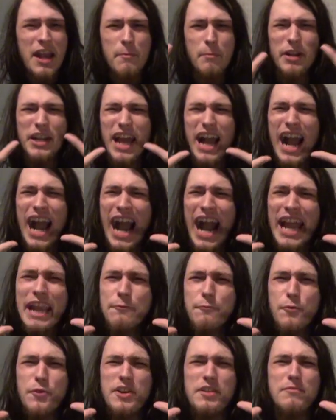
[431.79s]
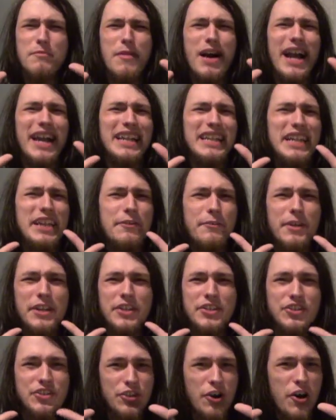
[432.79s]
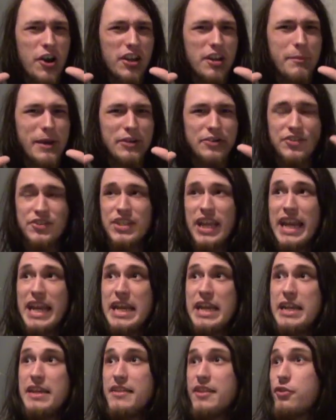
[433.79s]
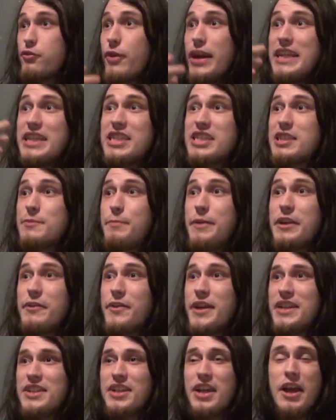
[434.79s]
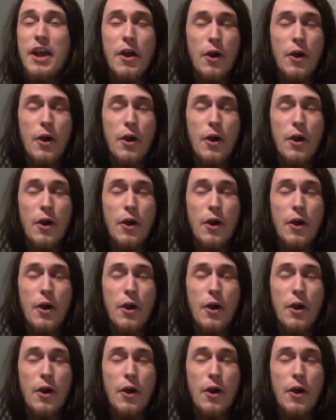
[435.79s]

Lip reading: But I wouldn't mind hearing a song about, say, the Great Spirit,